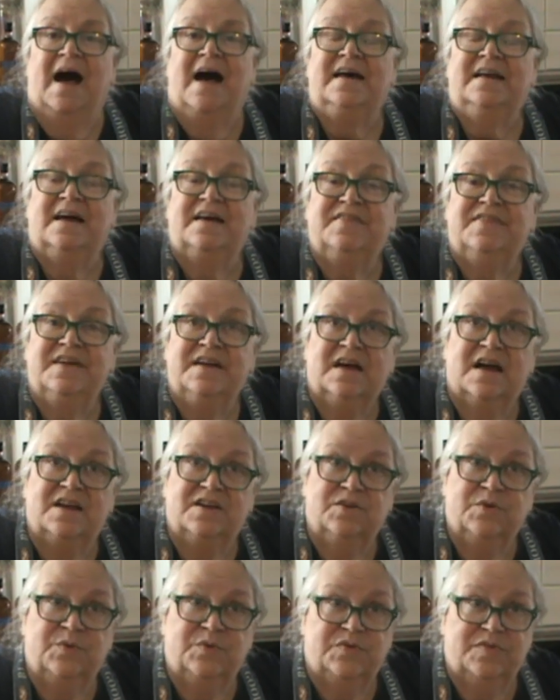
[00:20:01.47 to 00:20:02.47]
And I think I
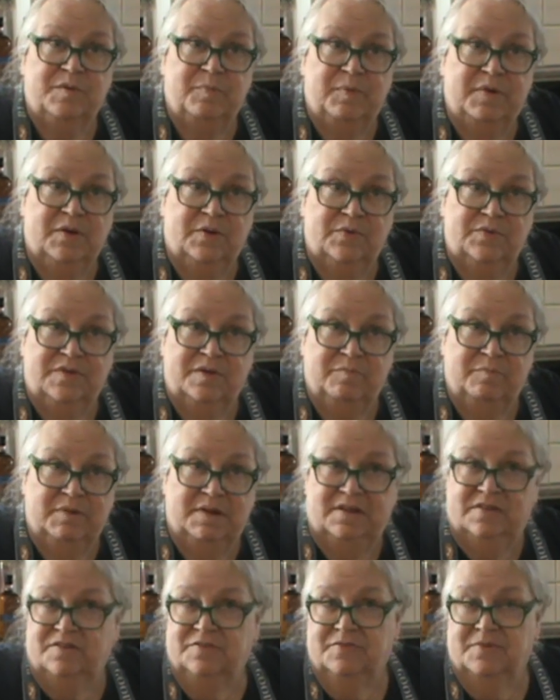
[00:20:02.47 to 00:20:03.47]
used the peels and
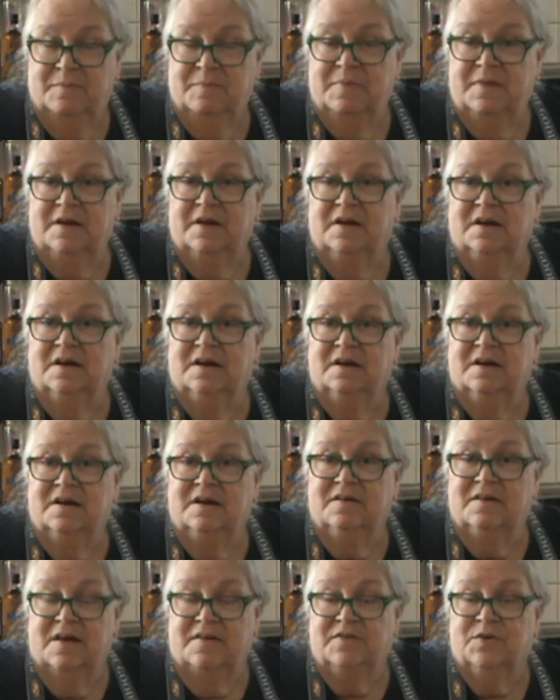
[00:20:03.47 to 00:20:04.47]
pits from the
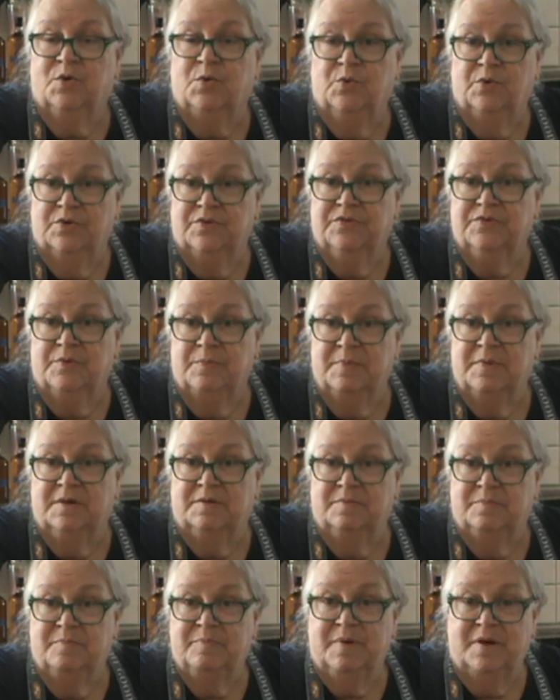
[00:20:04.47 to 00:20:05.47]
and the cores from
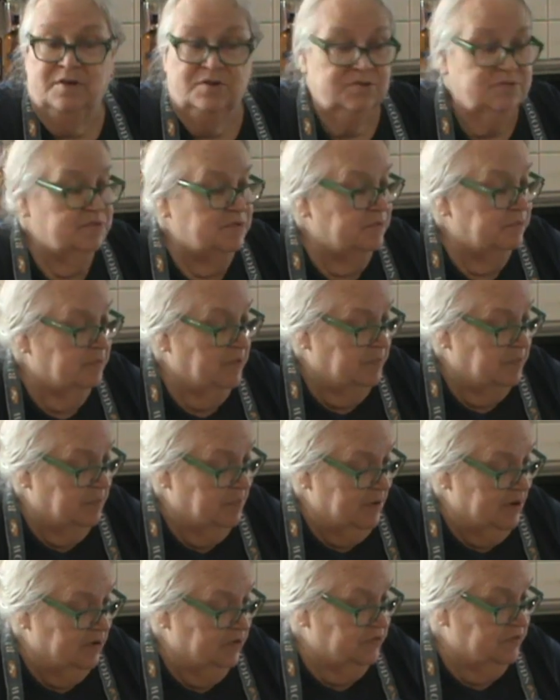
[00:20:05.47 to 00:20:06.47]
the pear from the
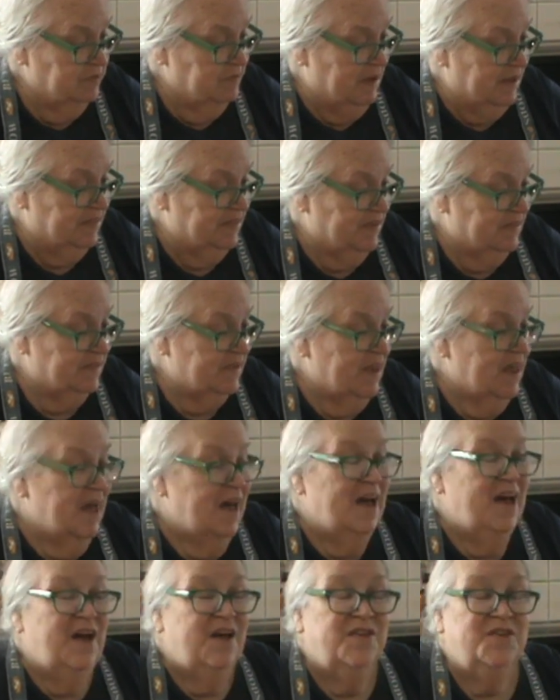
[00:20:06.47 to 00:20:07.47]
pears to make this.
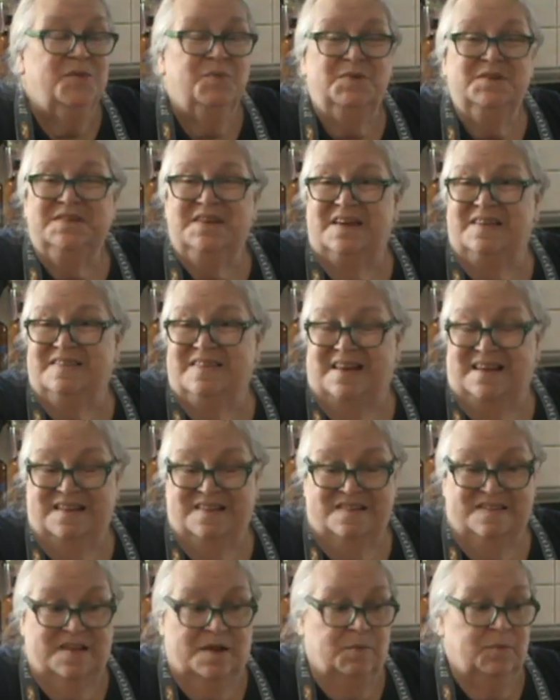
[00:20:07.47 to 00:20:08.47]
So we'll test that
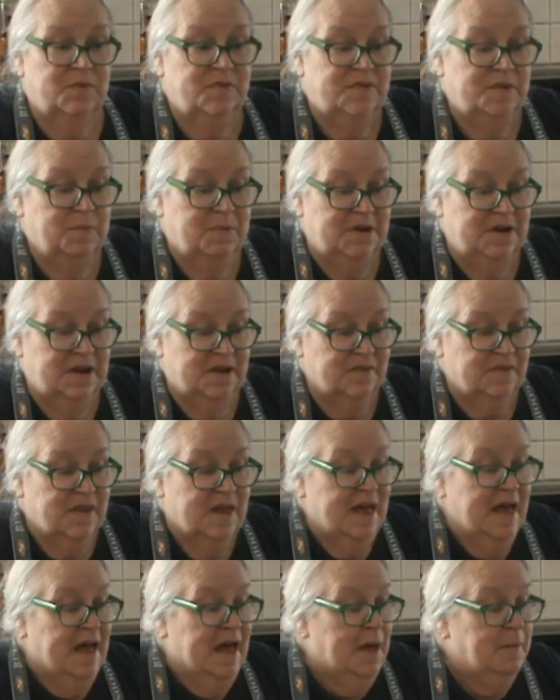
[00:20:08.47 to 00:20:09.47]
and see. We'll see what it is.
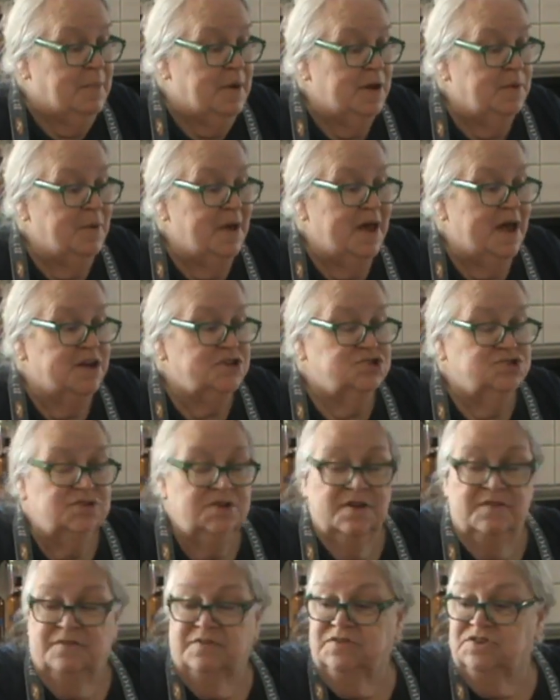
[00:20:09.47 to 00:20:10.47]
But anyway, I
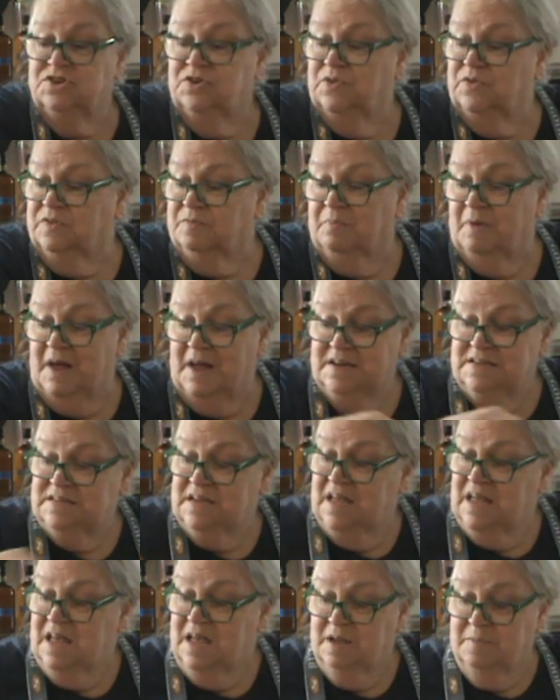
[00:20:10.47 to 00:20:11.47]
should have used my
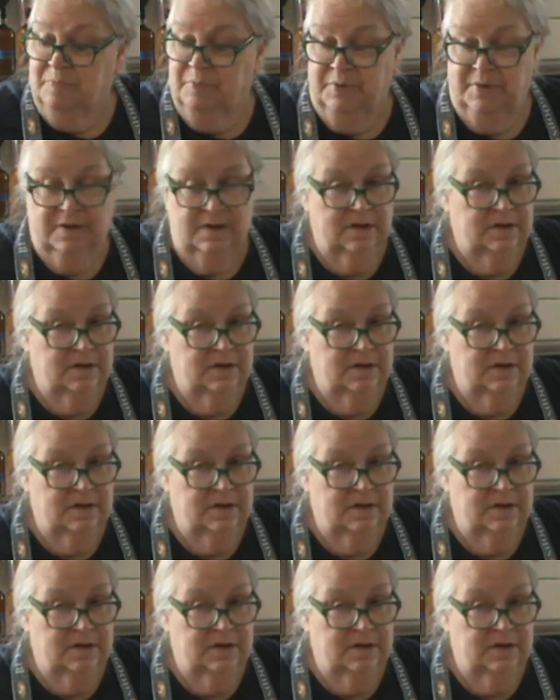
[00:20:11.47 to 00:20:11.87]
tape.